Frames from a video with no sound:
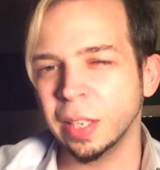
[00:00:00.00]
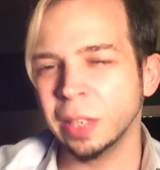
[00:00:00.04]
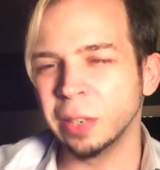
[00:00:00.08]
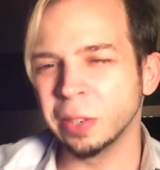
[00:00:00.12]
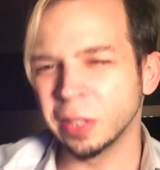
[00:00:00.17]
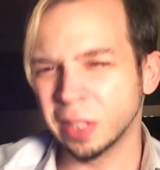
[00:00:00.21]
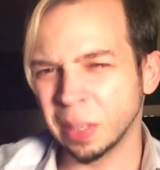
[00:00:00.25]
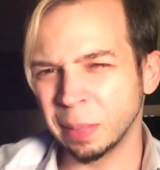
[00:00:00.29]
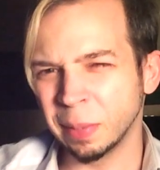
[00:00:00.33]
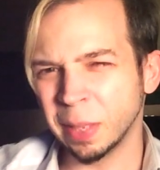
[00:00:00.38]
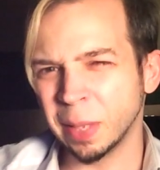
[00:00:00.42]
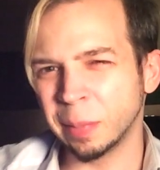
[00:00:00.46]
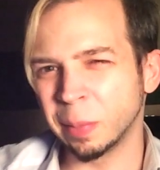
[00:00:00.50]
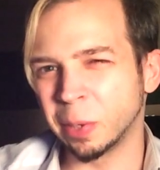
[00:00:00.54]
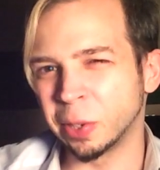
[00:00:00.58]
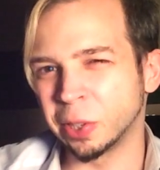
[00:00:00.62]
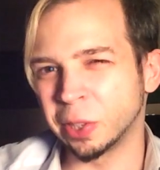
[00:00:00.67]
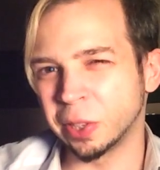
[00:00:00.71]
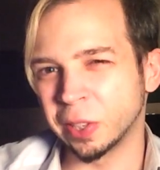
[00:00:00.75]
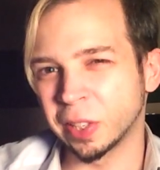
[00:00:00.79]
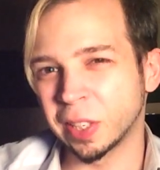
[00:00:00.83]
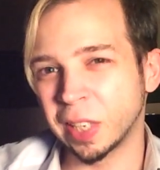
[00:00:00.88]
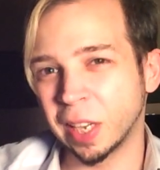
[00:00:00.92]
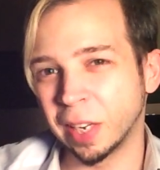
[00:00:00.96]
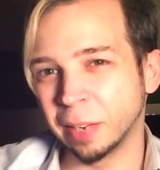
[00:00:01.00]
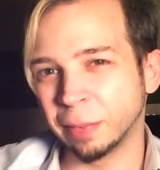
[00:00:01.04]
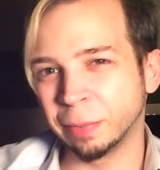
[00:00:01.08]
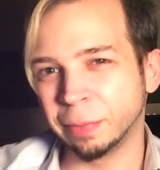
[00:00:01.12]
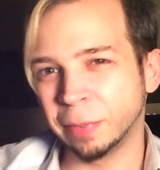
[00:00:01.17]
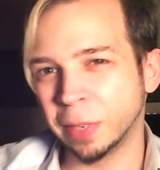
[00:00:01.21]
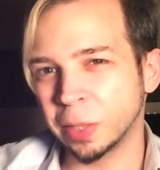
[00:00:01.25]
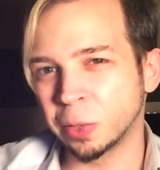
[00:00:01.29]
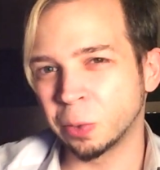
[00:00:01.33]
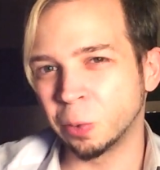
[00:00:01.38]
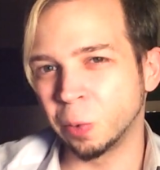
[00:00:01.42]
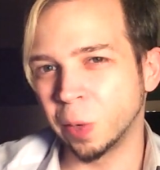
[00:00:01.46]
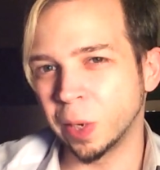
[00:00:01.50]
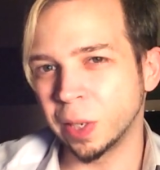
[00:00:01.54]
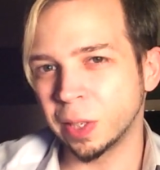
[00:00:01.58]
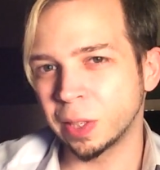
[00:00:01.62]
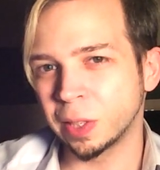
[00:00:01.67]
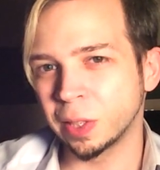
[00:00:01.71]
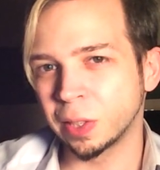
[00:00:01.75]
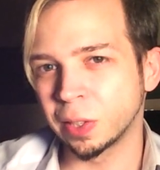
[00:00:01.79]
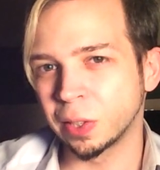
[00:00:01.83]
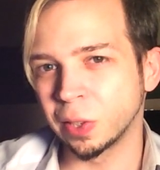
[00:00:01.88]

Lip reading: some of them are just kind of fetch quests.